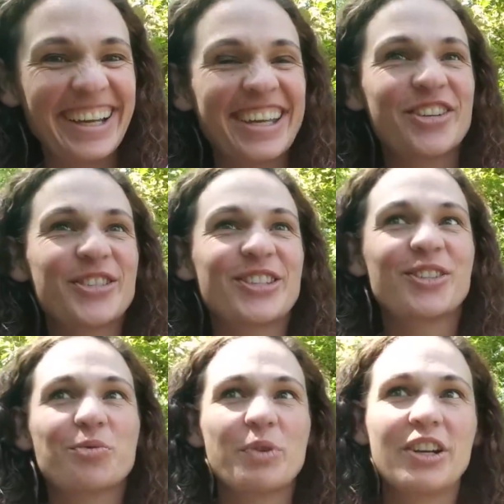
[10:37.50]
It was
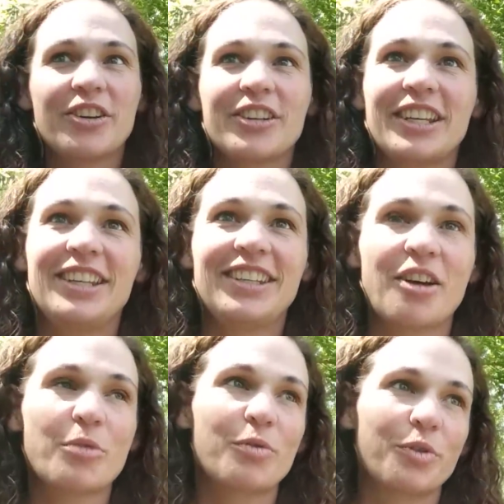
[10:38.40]
just weird. He'd
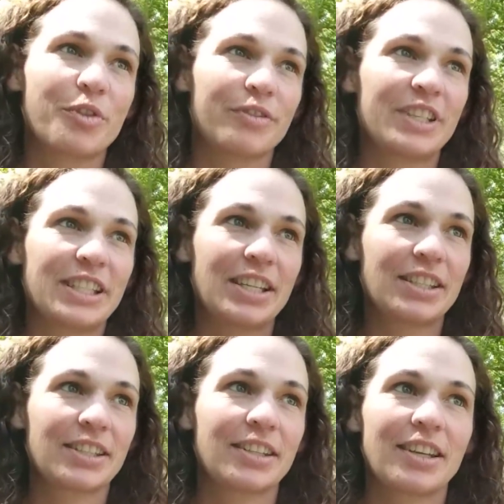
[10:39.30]
come over for
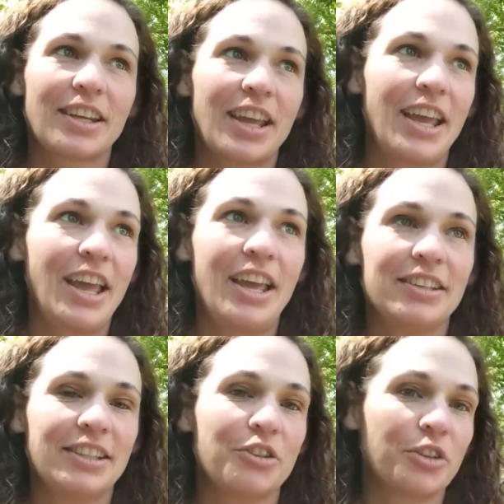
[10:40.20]
visits at
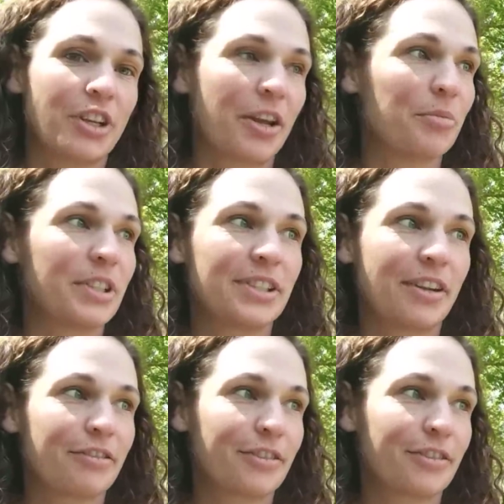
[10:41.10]
dinner time and stuff.